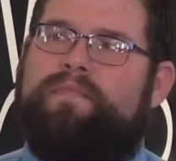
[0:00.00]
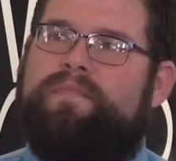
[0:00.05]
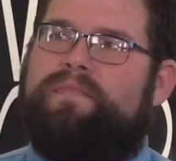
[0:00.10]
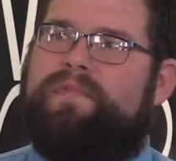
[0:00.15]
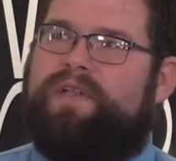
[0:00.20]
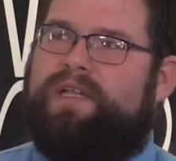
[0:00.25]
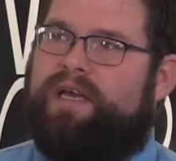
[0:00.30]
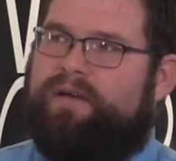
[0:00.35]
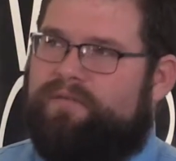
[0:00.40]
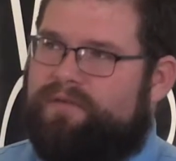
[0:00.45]

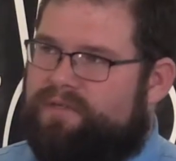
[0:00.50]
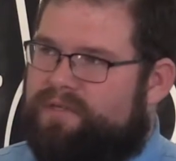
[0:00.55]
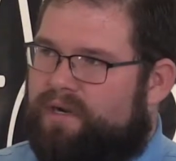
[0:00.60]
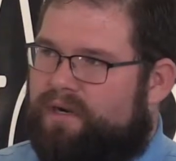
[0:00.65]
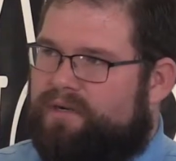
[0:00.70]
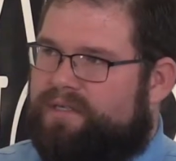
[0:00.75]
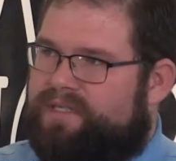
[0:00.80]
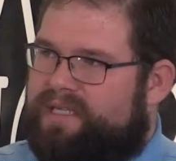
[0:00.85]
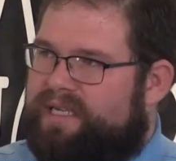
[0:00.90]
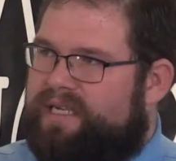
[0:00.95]
The devil
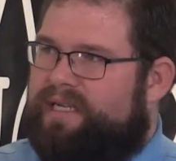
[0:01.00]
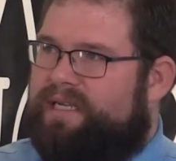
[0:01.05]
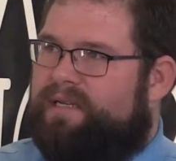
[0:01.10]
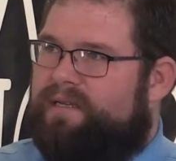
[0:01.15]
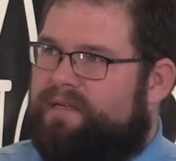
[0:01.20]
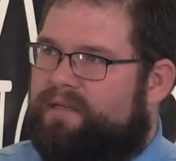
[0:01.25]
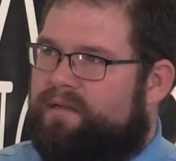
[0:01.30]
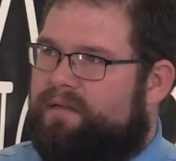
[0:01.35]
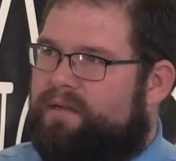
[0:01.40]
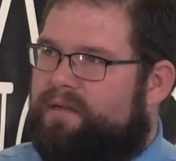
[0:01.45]
starts
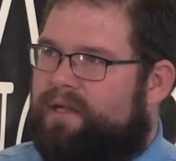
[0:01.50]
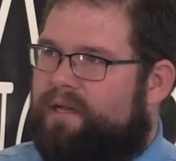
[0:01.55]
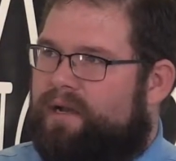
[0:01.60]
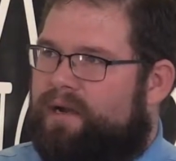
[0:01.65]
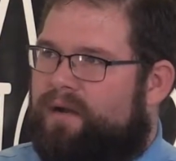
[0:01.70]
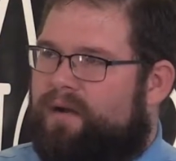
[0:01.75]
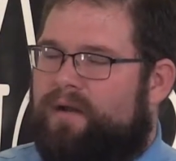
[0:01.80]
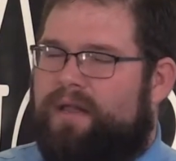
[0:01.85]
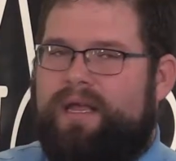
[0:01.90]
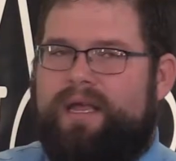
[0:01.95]
in at an
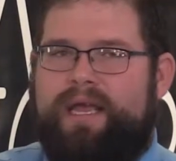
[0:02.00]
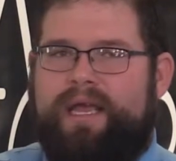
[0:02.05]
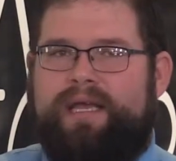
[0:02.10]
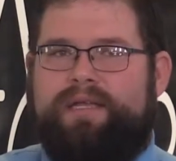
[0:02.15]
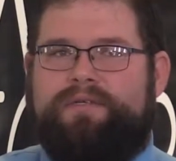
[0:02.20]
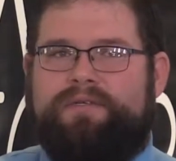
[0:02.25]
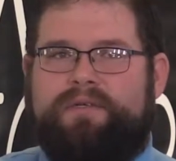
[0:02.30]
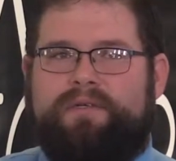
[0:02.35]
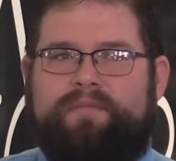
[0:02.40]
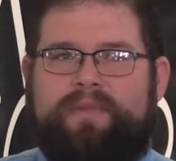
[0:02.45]
early age on the